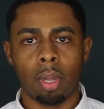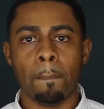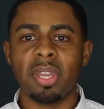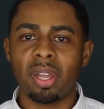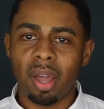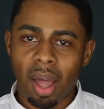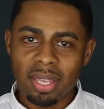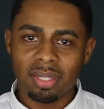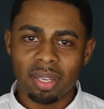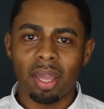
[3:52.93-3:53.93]

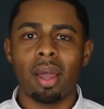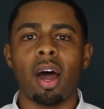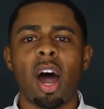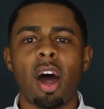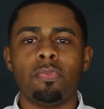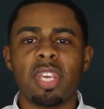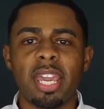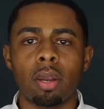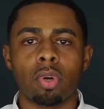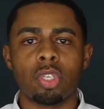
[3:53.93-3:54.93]
Because of
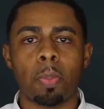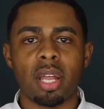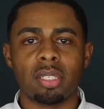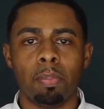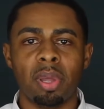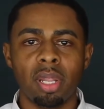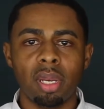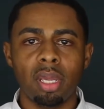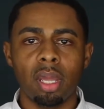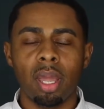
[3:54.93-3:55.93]
taking
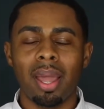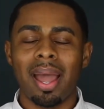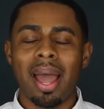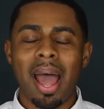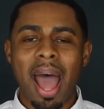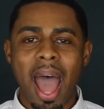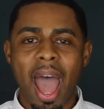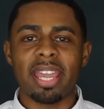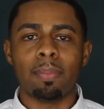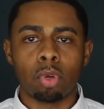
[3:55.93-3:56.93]
responsibility, I
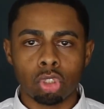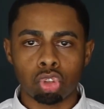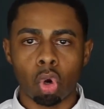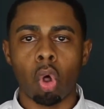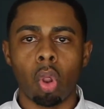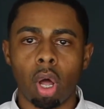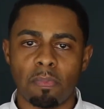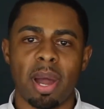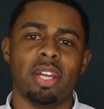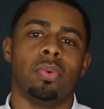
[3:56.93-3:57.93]
am in control of
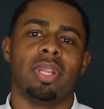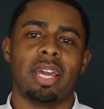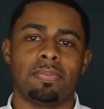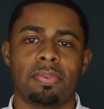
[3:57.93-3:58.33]
my own life.